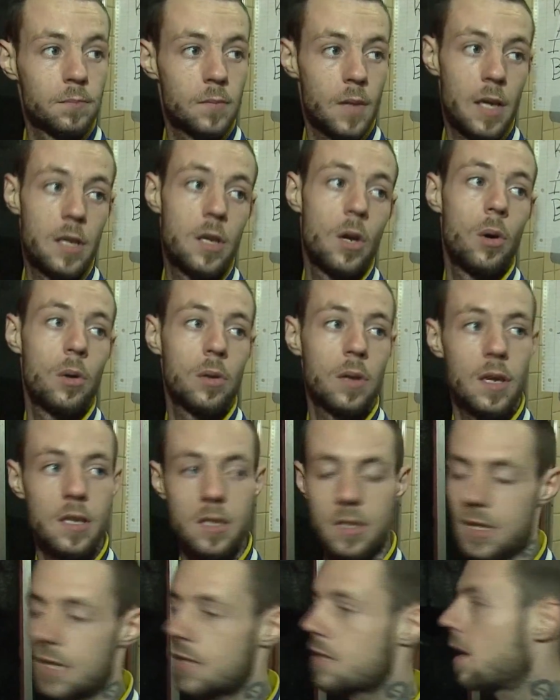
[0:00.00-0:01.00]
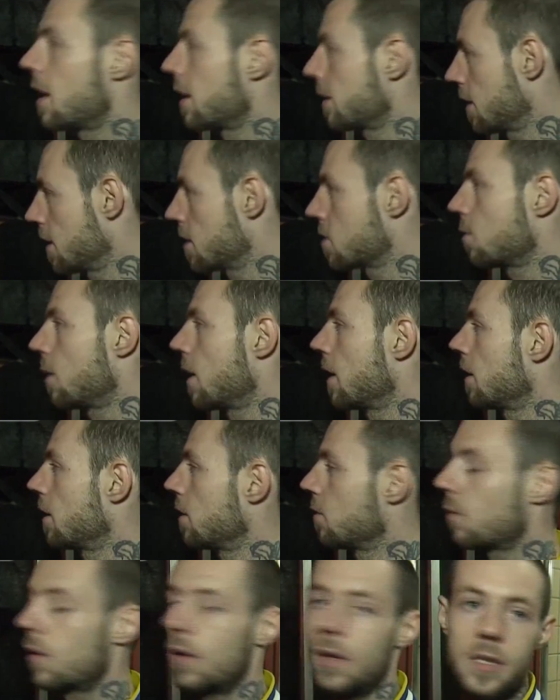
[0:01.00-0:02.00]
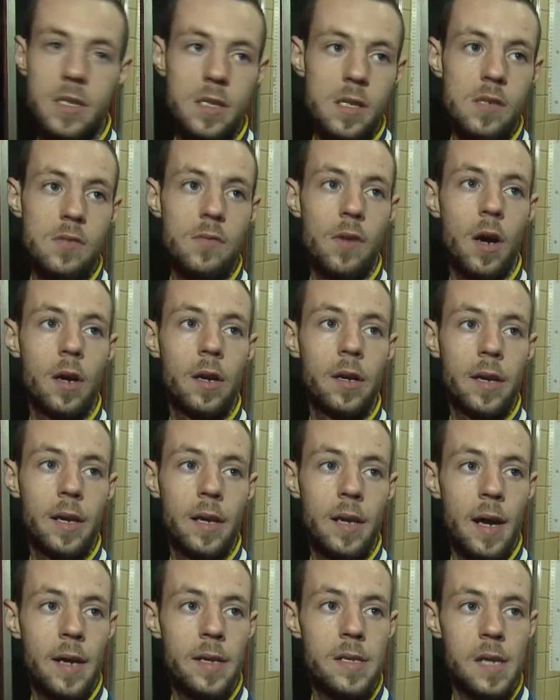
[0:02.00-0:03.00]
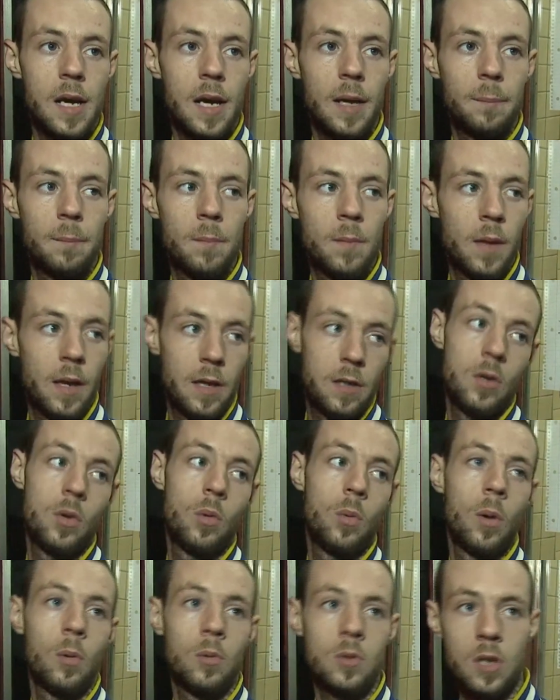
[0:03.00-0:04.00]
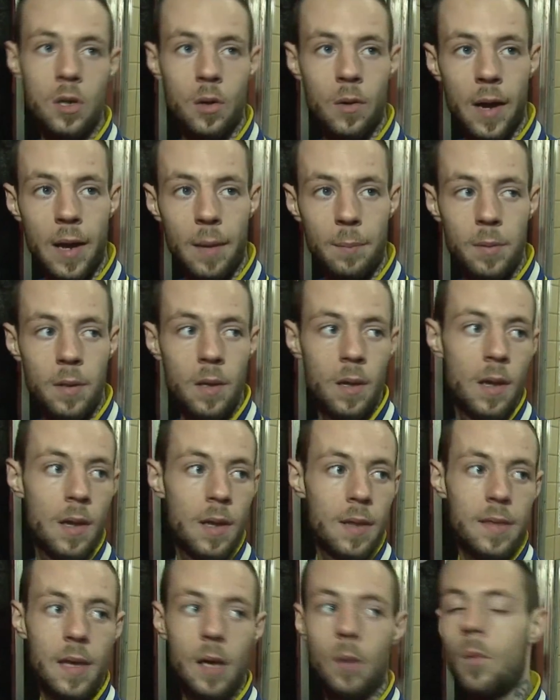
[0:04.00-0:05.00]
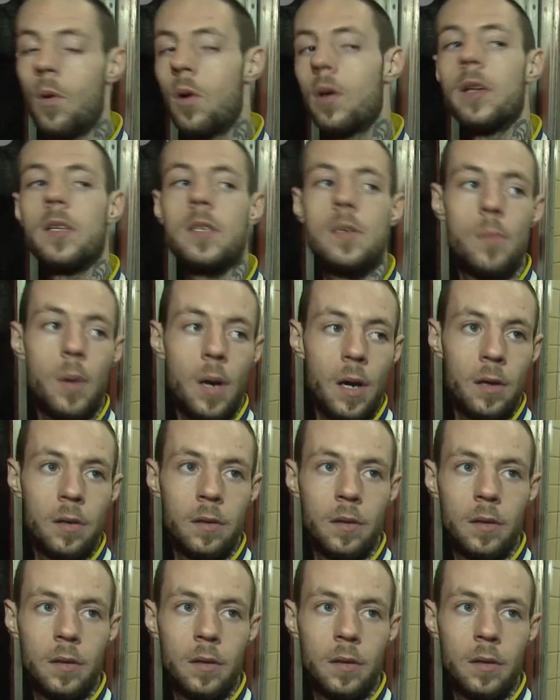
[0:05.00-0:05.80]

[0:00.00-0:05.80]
They know that's just like that's why they released this verdict at nighttime. They knew what was going to happen. They wanted to burn.